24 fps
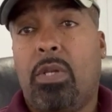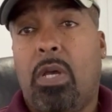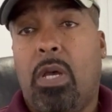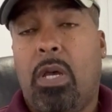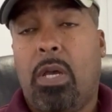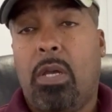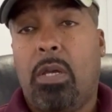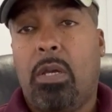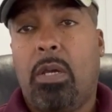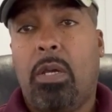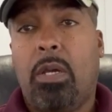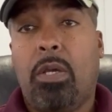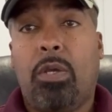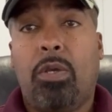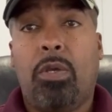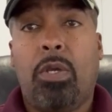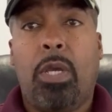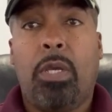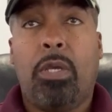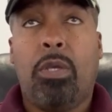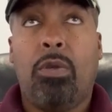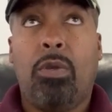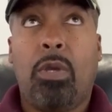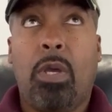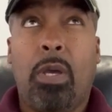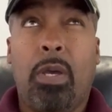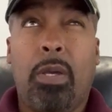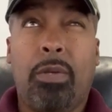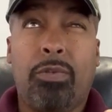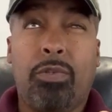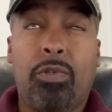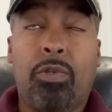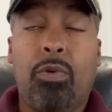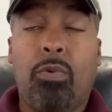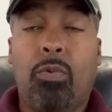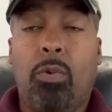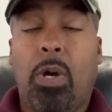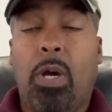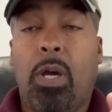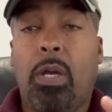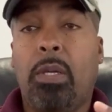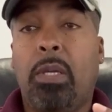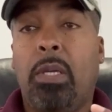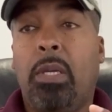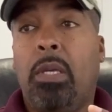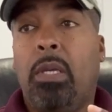a SQI.